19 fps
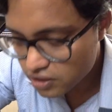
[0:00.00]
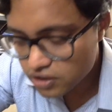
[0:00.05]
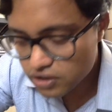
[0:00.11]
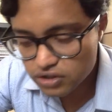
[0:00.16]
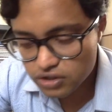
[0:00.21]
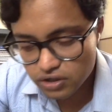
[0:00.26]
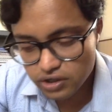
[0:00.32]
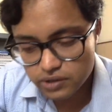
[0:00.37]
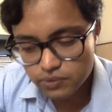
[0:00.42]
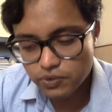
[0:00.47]

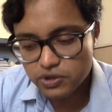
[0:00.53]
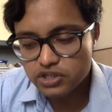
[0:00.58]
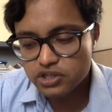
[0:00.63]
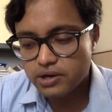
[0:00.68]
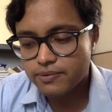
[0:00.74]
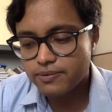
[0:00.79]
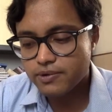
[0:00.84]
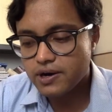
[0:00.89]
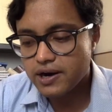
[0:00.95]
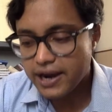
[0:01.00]
So it was
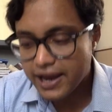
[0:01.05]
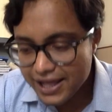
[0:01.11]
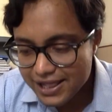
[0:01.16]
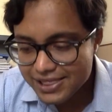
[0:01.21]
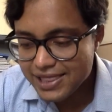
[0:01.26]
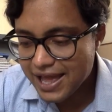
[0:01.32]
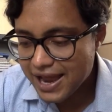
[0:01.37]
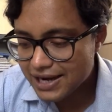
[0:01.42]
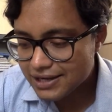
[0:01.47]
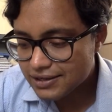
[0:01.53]
therefore held
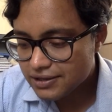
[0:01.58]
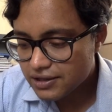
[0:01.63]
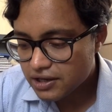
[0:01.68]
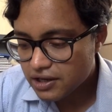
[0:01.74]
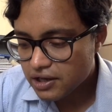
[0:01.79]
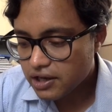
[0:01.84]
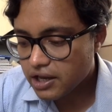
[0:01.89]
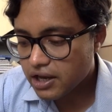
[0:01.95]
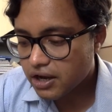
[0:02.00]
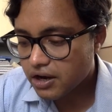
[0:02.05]
that a